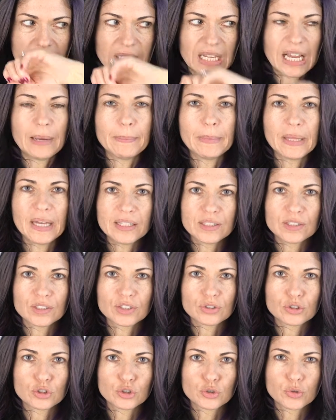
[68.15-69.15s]
I'm not
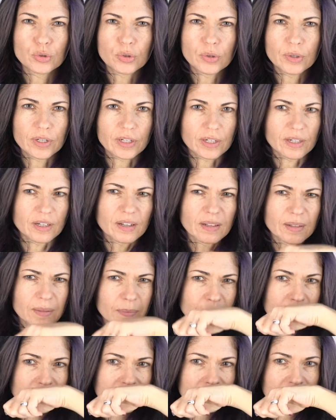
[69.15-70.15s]
sure.
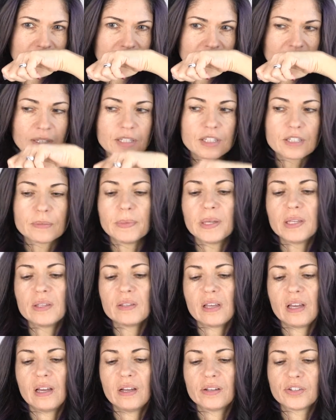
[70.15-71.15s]
This smells
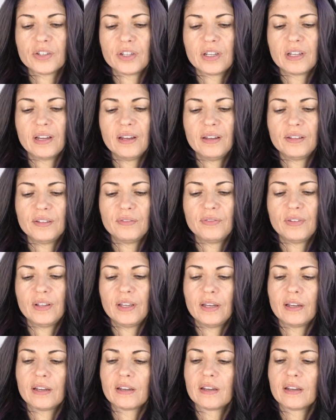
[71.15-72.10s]
actually kind of like,